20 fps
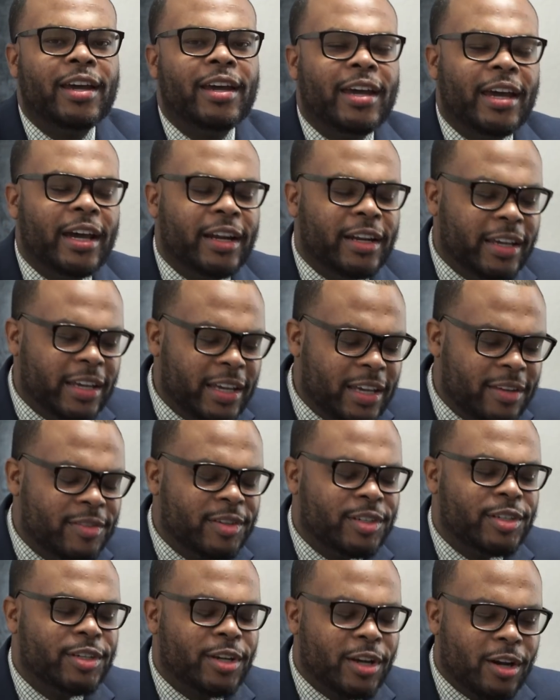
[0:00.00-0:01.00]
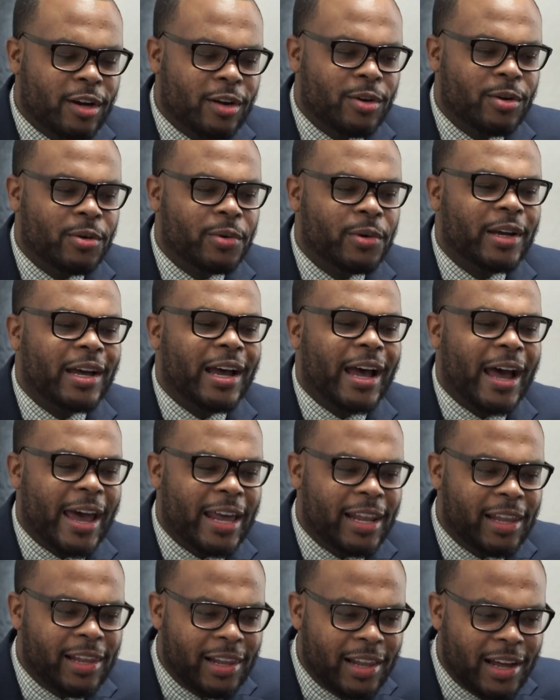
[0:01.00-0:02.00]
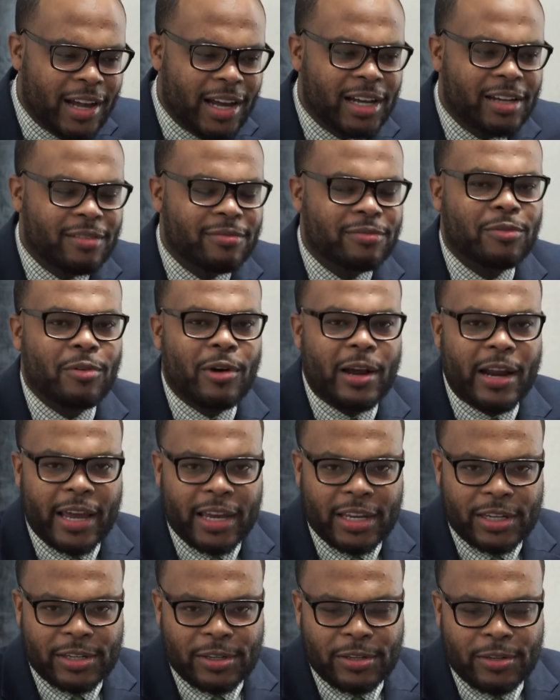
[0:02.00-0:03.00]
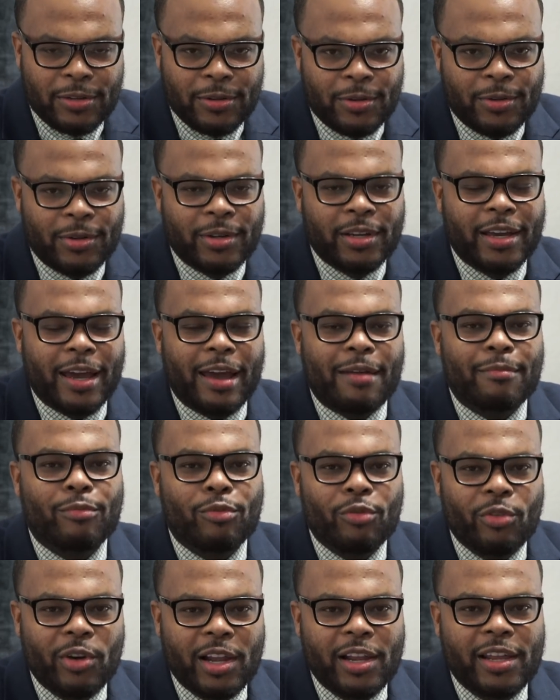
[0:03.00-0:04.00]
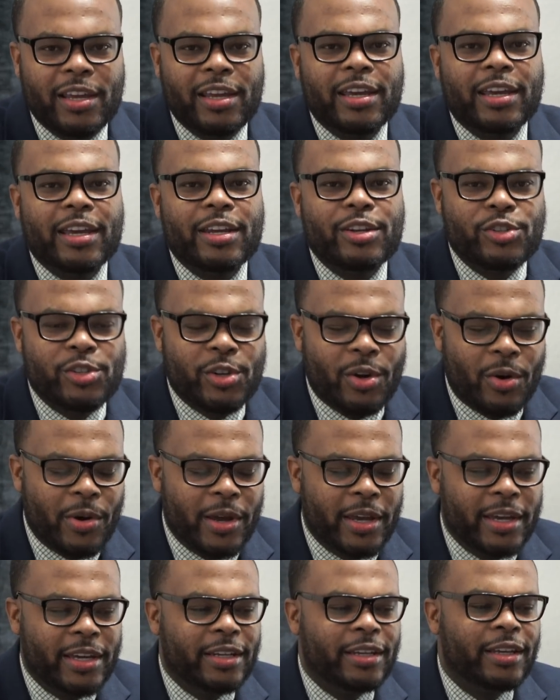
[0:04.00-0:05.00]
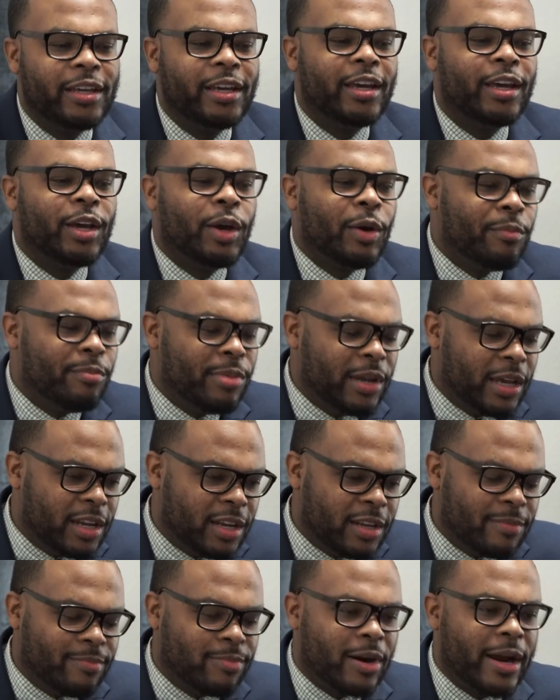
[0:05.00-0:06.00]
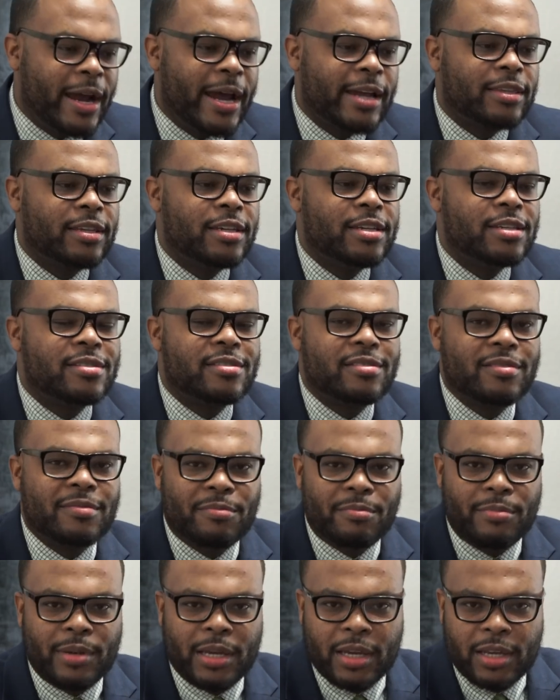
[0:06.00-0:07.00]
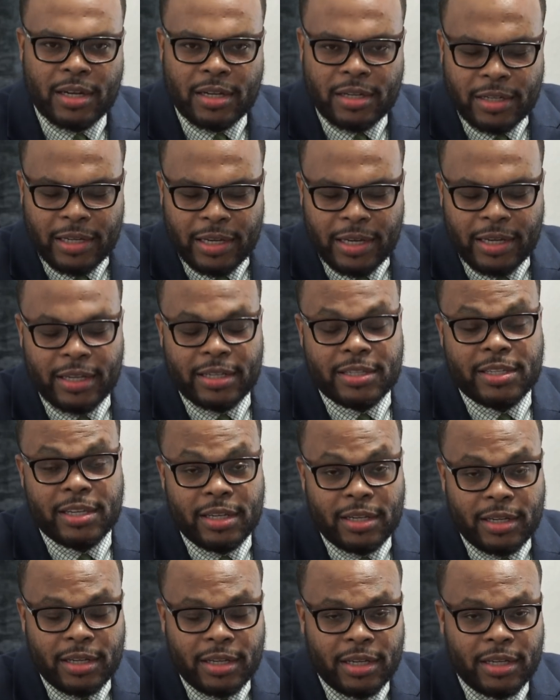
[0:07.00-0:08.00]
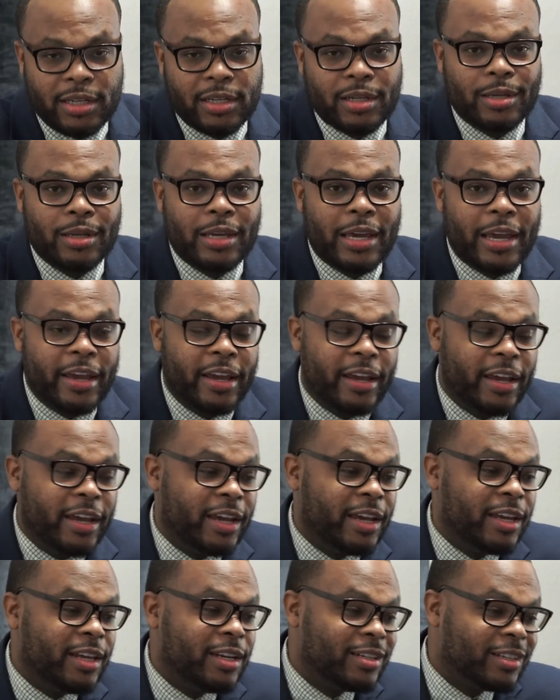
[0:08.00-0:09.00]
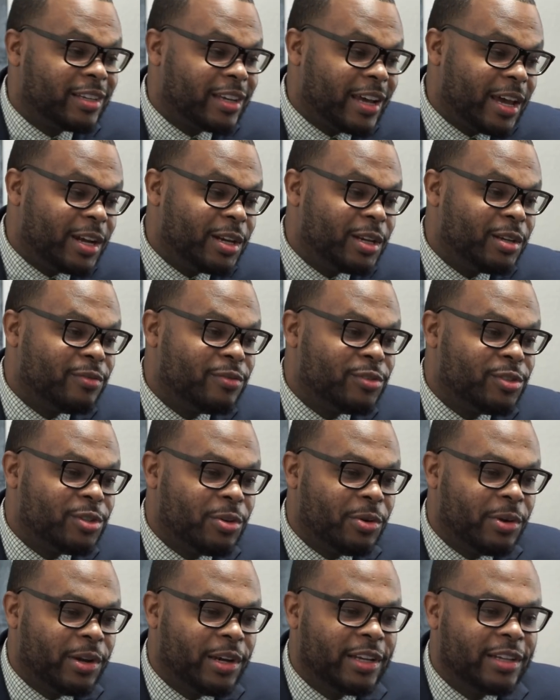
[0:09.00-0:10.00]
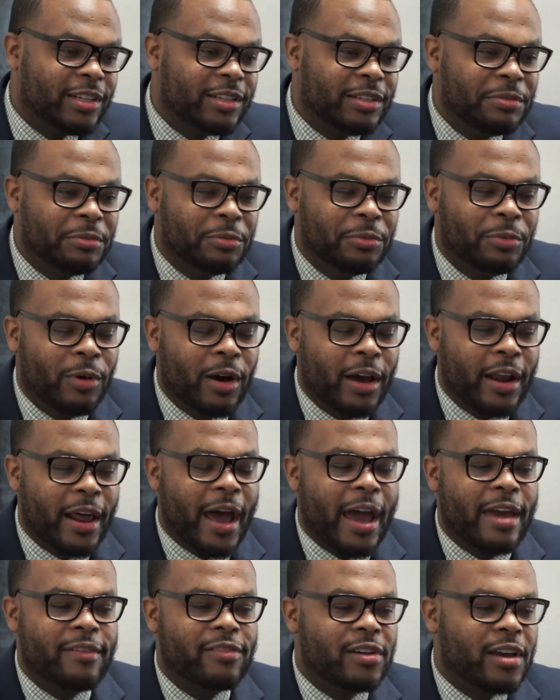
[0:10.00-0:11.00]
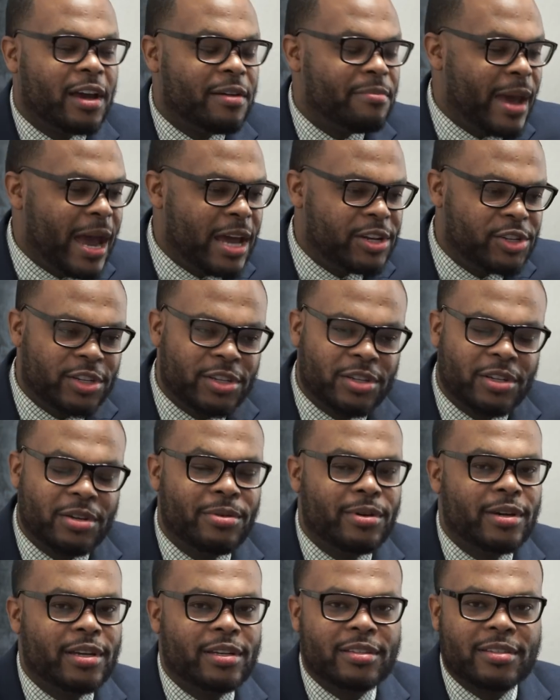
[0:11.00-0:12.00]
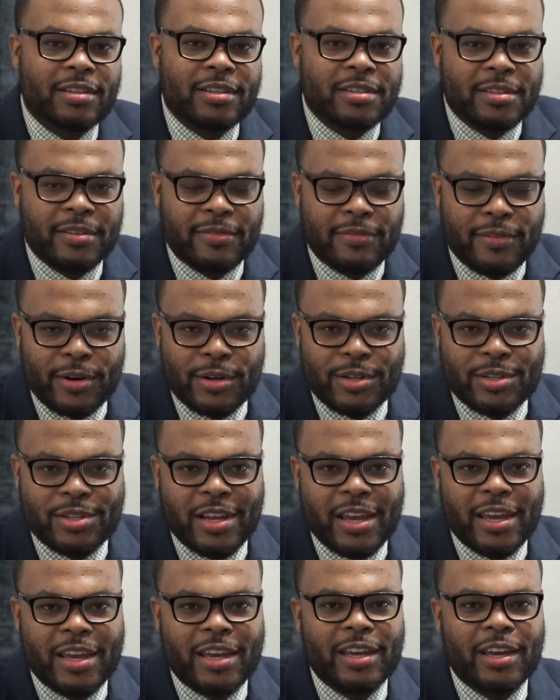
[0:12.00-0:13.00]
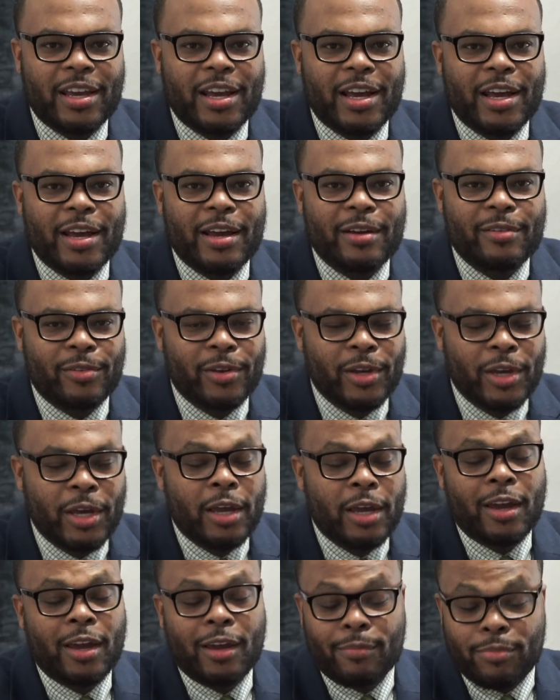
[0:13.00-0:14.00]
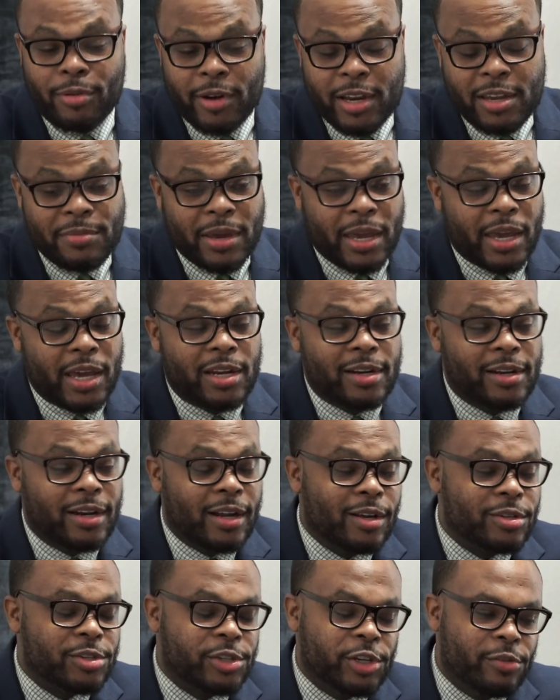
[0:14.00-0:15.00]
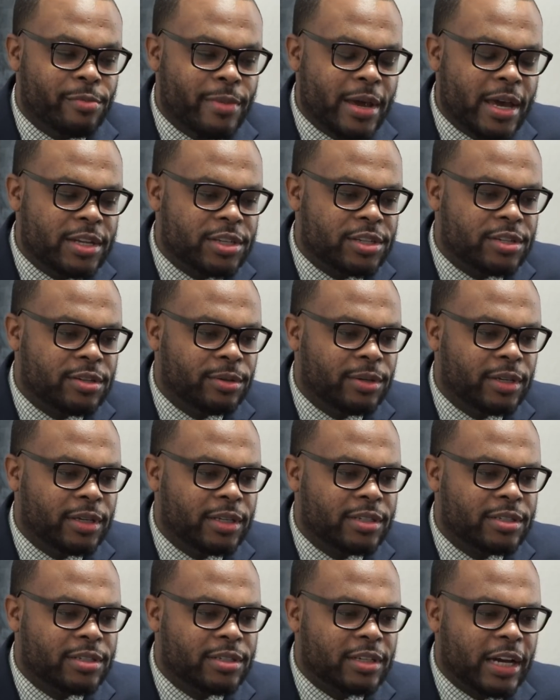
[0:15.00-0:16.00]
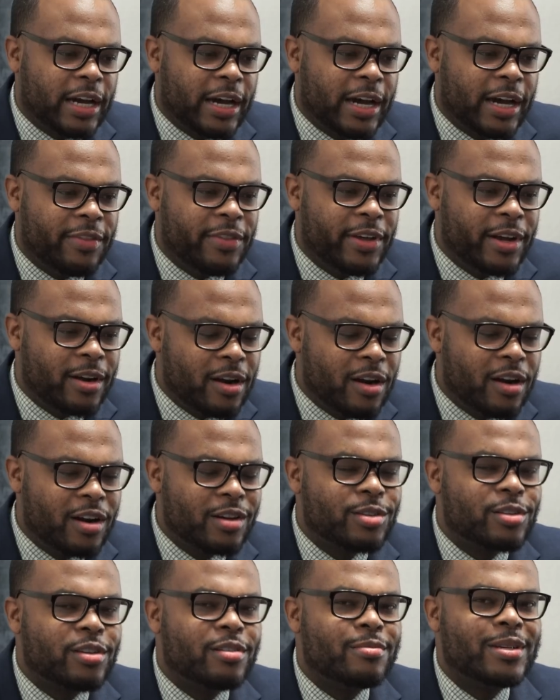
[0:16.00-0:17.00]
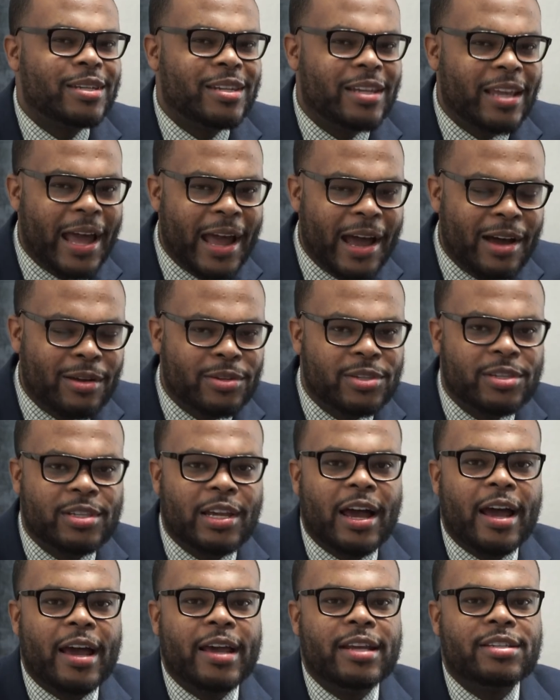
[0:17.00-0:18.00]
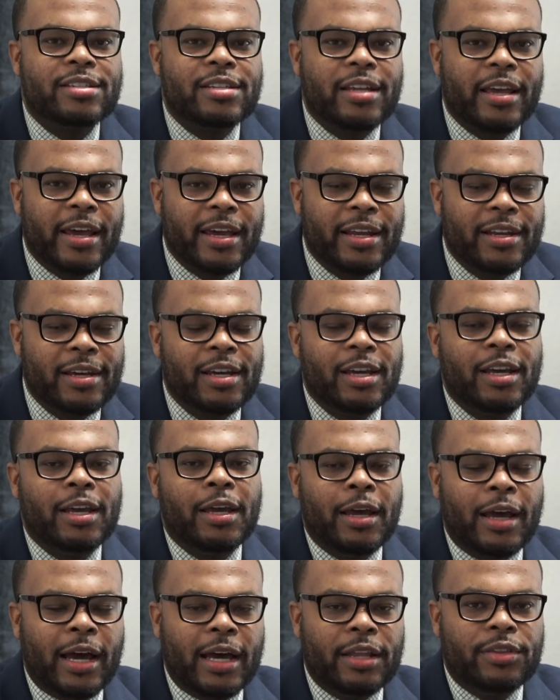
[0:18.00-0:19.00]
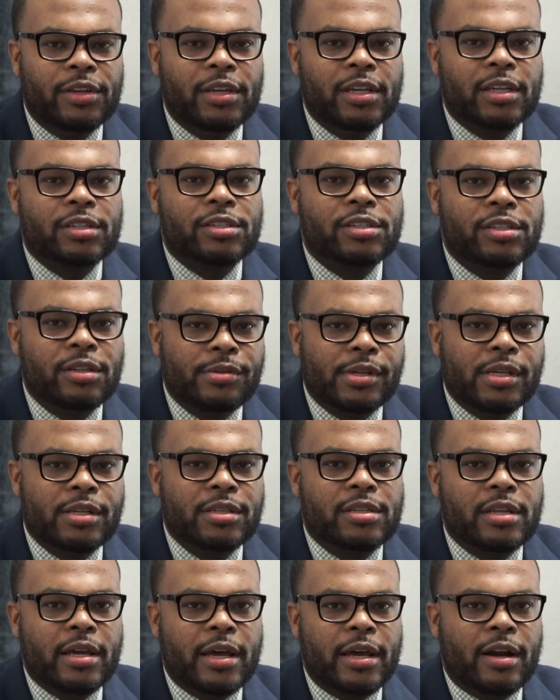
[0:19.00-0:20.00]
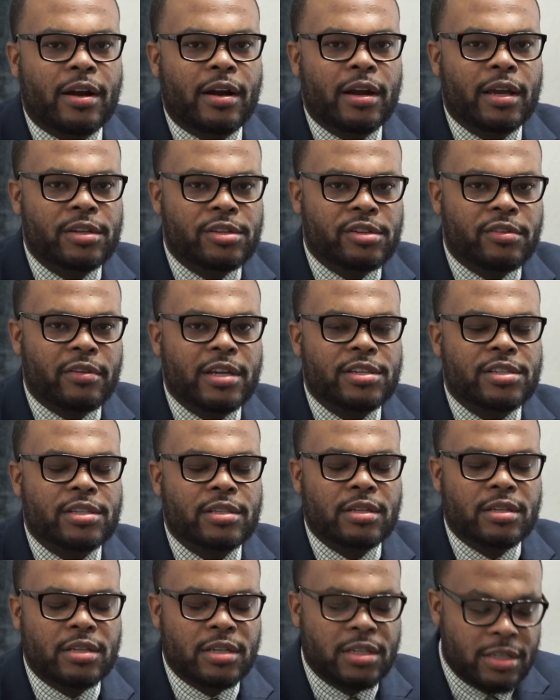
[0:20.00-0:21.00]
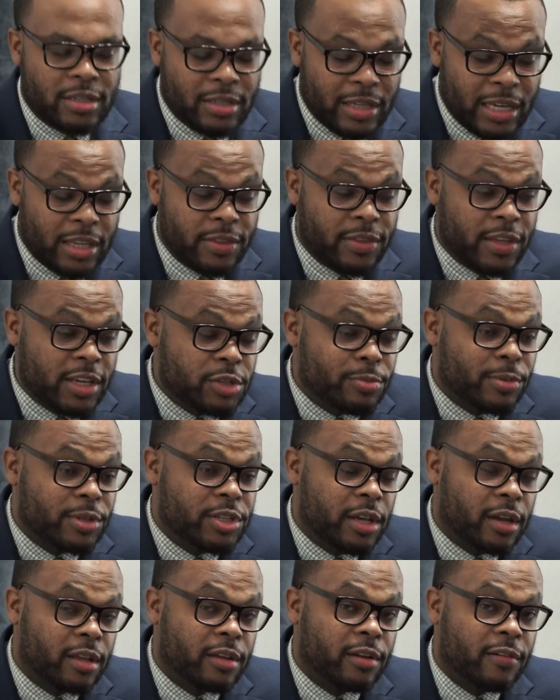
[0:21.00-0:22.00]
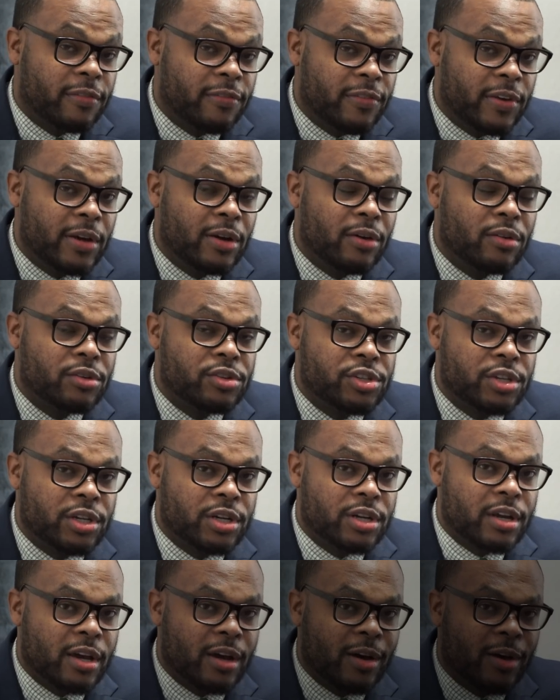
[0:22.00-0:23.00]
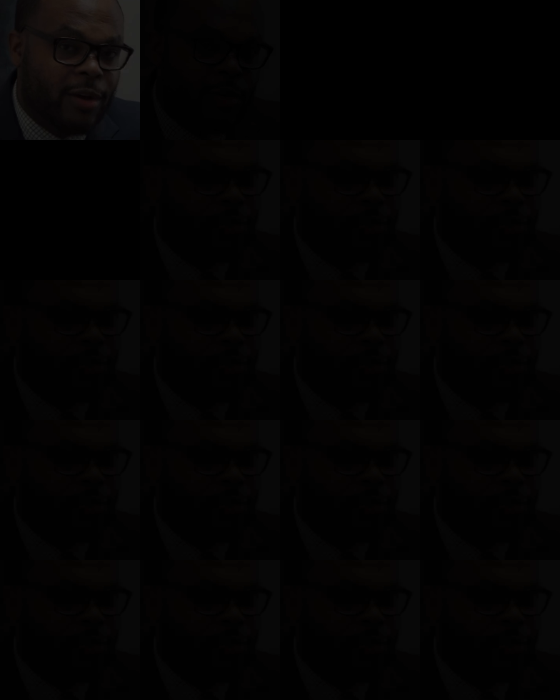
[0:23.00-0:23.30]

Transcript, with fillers: And even though I love what I do, I'm really enjoying being in practice, being and attending, and kind of doing what I've imagined doing since the first day of pre med and also med students, uh, there are some downsides that I think students that are interested in, it, in this particular field should know.